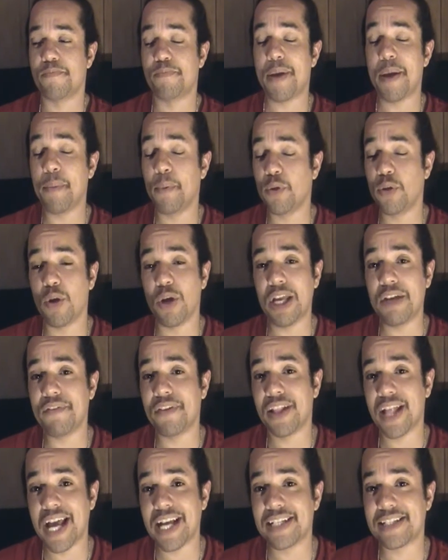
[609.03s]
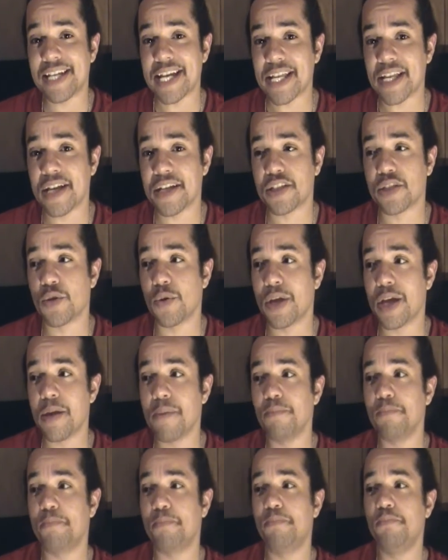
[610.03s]
People don't even like Cena, so
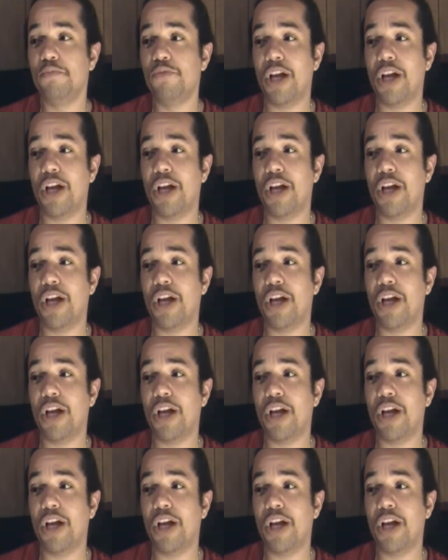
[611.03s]
him